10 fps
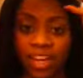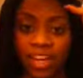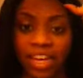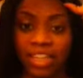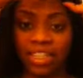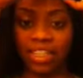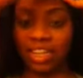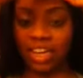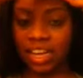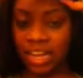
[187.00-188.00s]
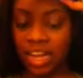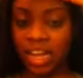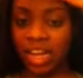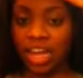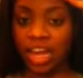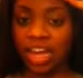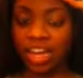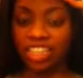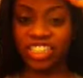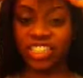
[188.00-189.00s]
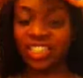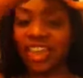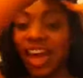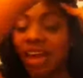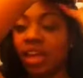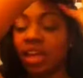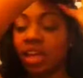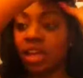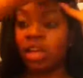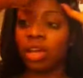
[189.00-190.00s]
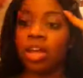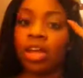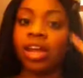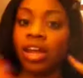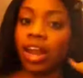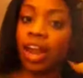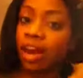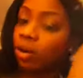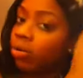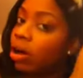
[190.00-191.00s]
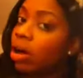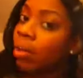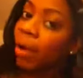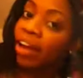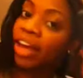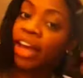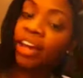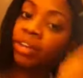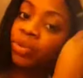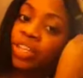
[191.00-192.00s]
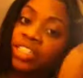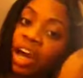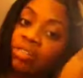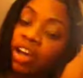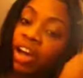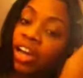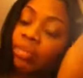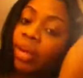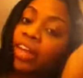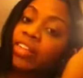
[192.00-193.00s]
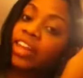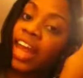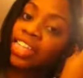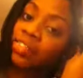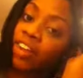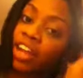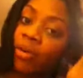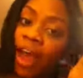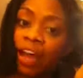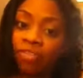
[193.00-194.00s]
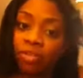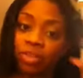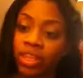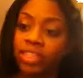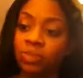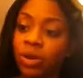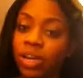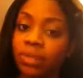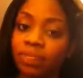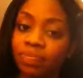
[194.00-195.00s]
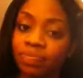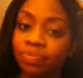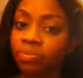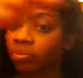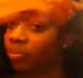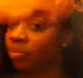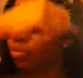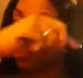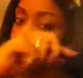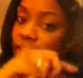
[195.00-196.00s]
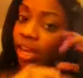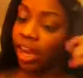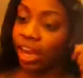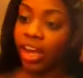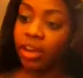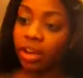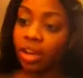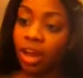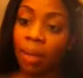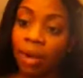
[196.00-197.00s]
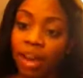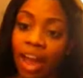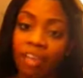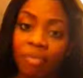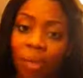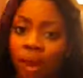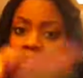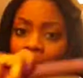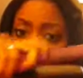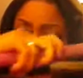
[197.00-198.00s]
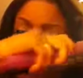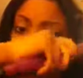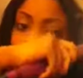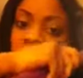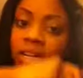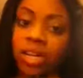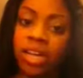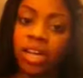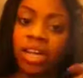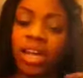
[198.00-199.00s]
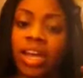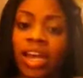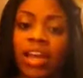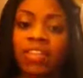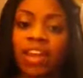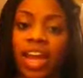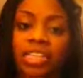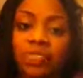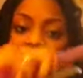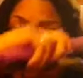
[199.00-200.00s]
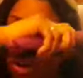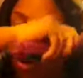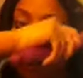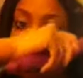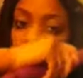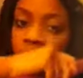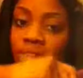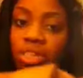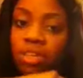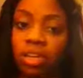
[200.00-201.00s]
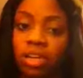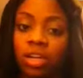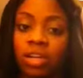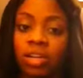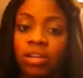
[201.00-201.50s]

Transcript: the ends, and it should stay. Now, my end results are going to be in the next video after this one. And I'm going to have my makeup and everything done in the next video. And then you'll see the